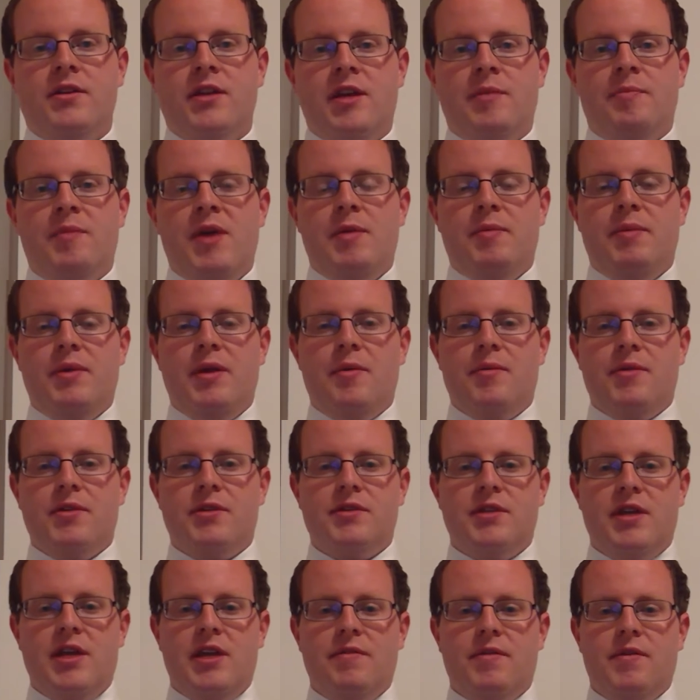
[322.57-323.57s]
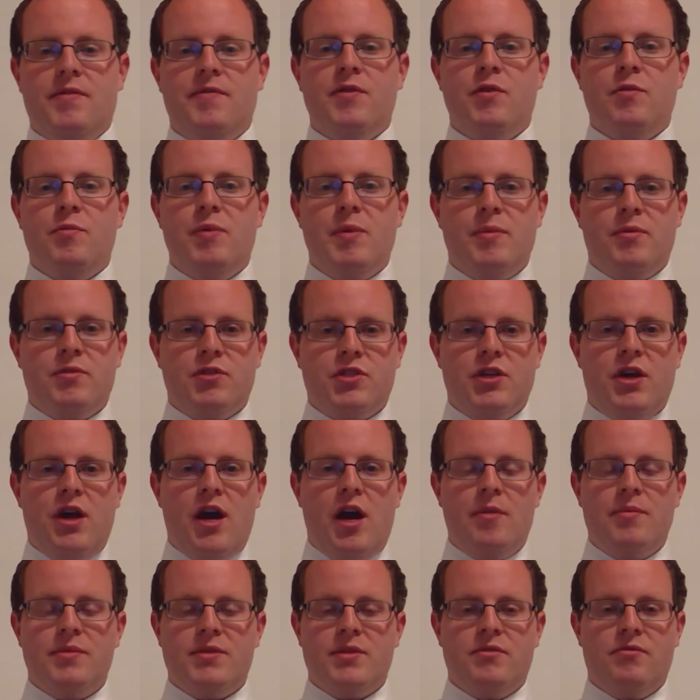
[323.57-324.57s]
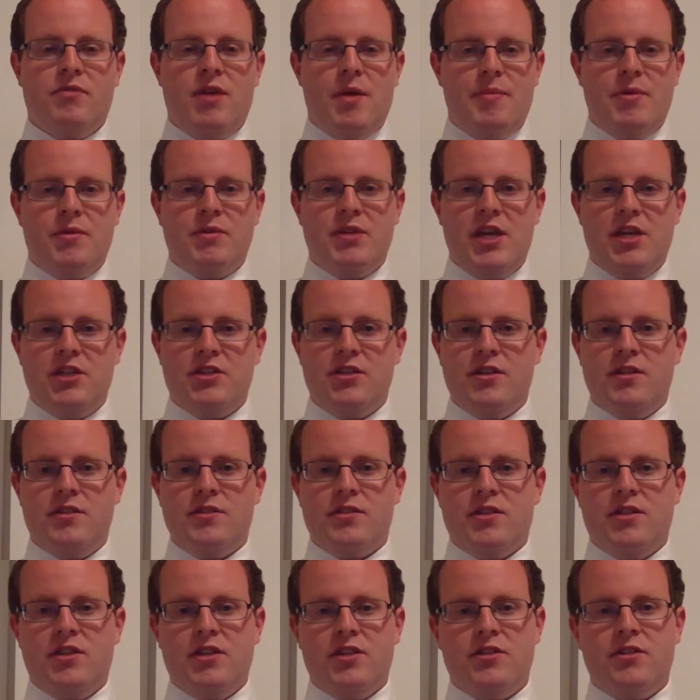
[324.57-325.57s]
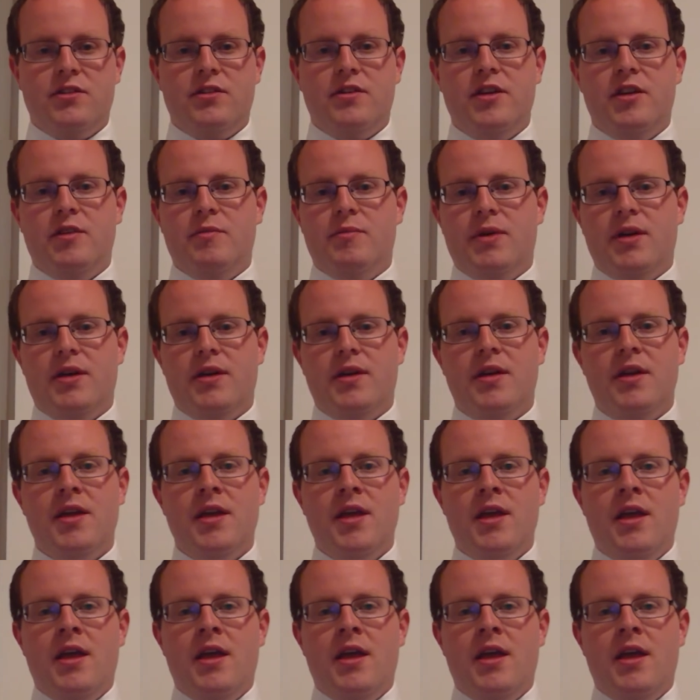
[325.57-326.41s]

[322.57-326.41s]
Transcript: It may be able to save a few people's jobs and reputations initially, but